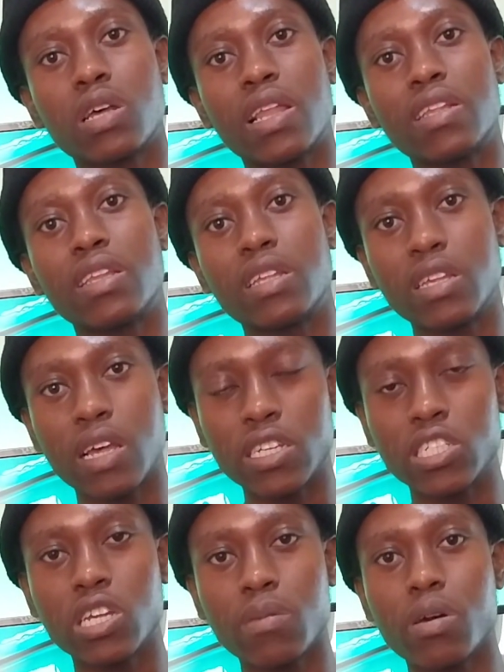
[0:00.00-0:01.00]
I learned
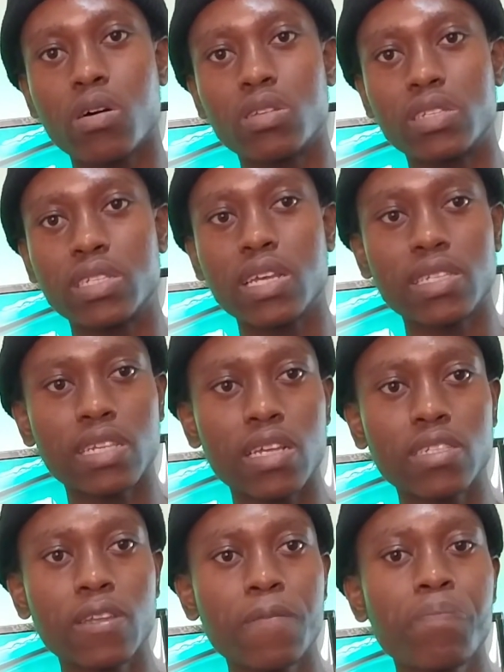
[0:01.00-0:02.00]
HTML and
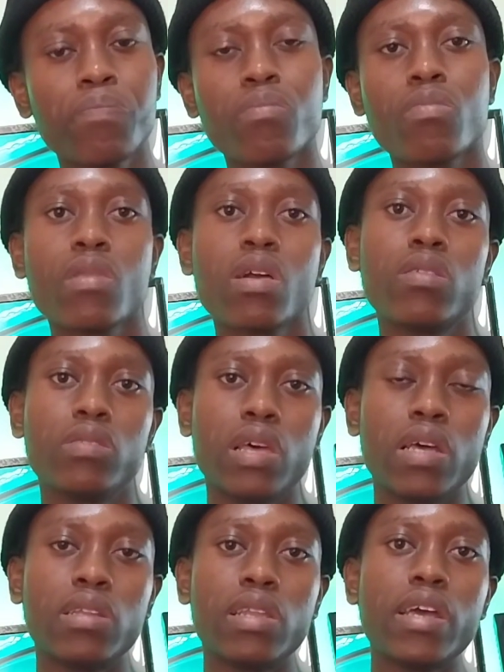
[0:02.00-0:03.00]
CSS.
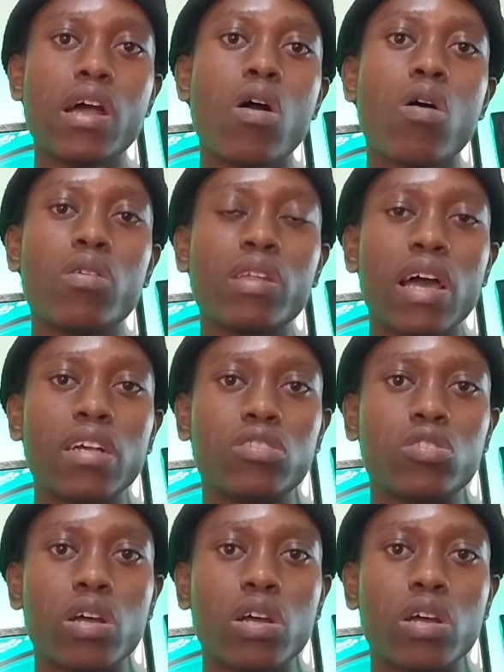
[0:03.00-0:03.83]
Then later on, I